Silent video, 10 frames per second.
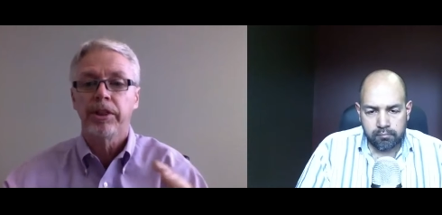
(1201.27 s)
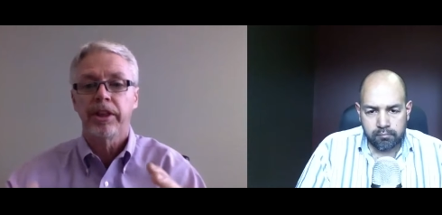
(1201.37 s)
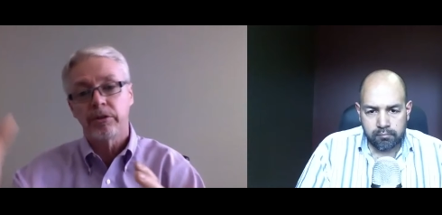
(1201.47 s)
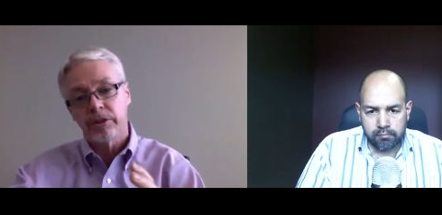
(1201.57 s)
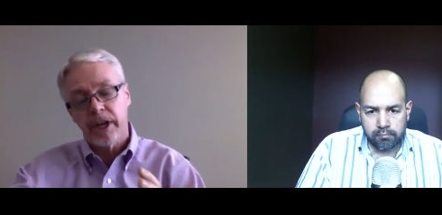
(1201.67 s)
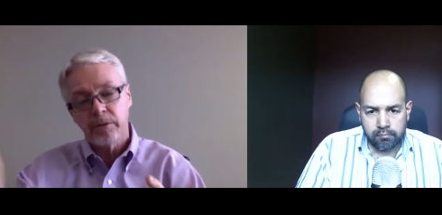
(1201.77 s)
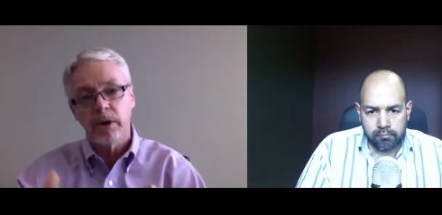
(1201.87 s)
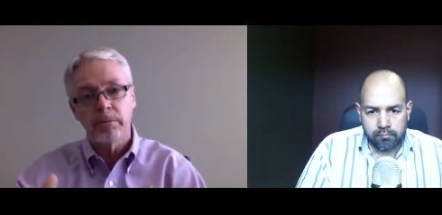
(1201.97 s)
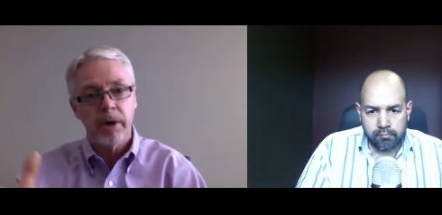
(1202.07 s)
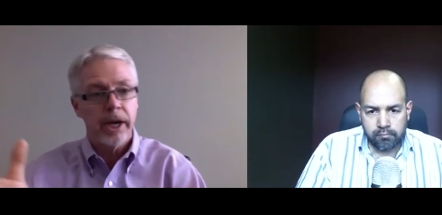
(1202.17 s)
Speaker 1: things. And I run
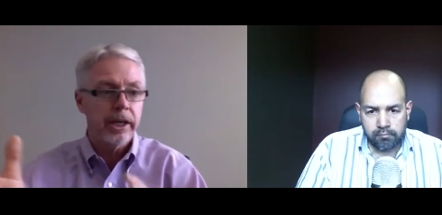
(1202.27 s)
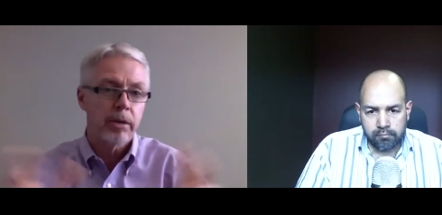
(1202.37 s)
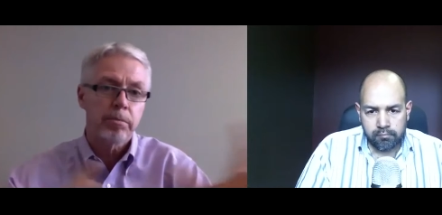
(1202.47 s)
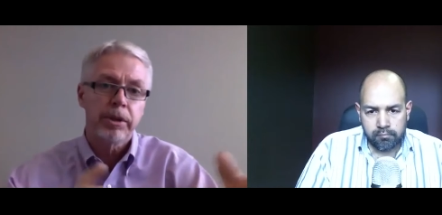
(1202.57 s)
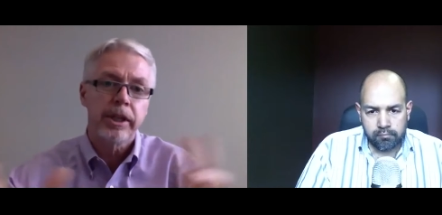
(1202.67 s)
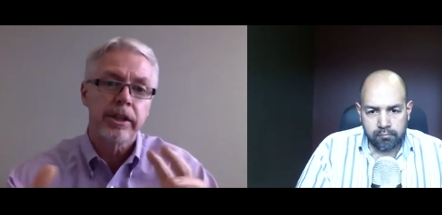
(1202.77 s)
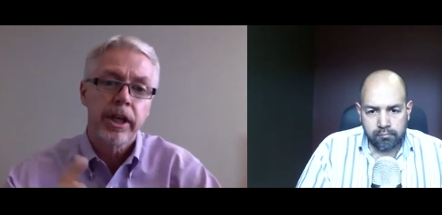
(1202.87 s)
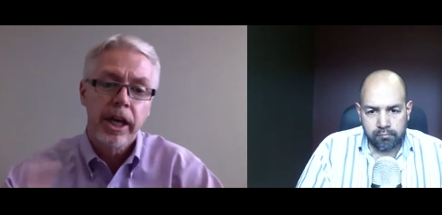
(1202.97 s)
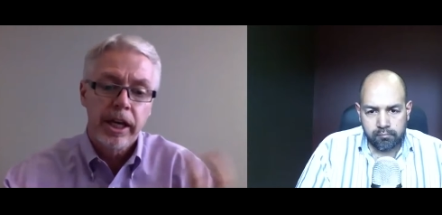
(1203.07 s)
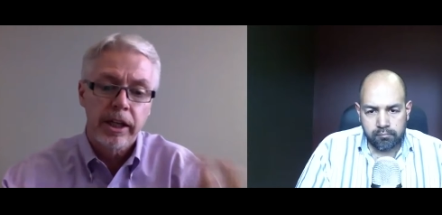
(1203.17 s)
my company in,
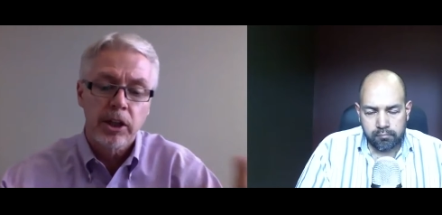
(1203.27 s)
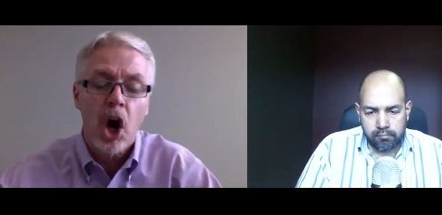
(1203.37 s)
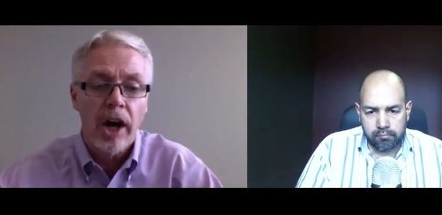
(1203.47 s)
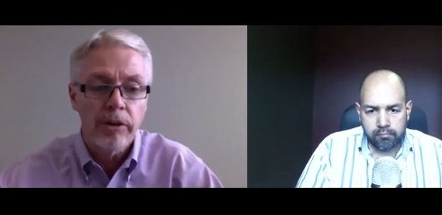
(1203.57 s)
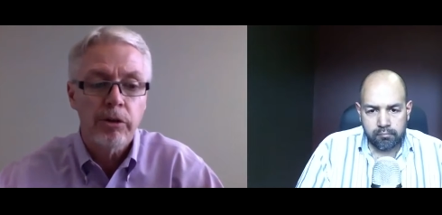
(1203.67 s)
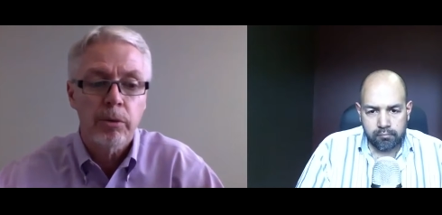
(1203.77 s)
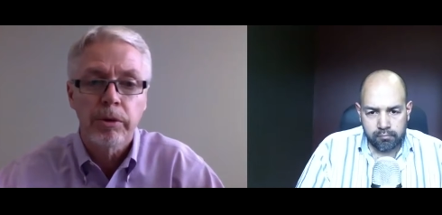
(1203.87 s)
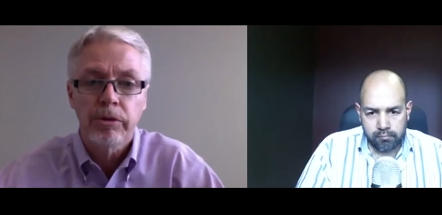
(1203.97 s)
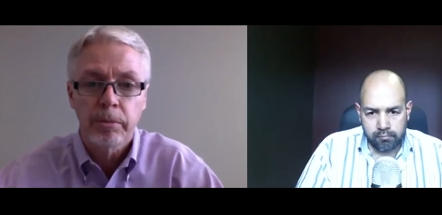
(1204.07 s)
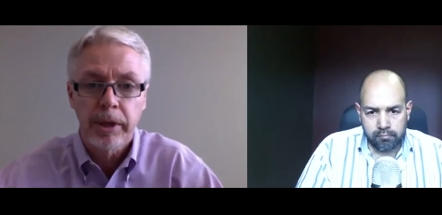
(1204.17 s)
in concert with
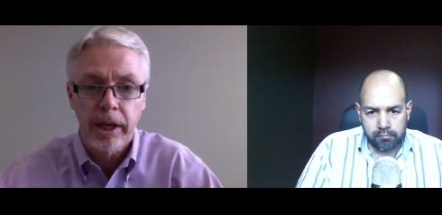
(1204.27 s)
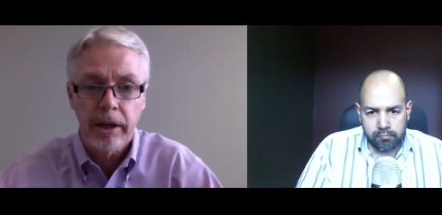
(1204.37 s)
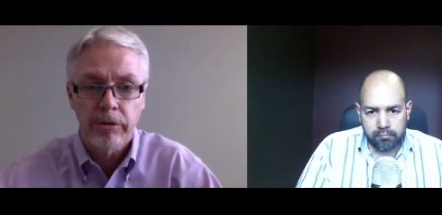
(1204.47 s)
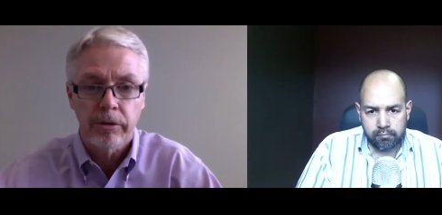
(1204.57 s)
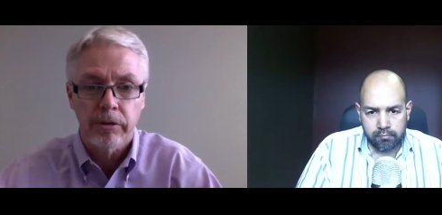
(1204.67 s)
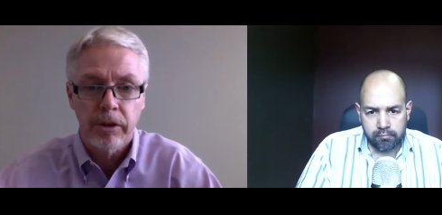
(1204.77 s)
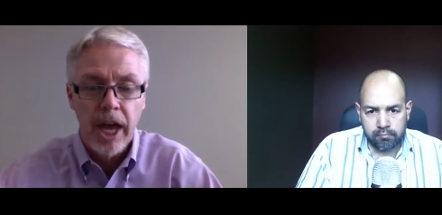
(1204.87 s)
somebody else's.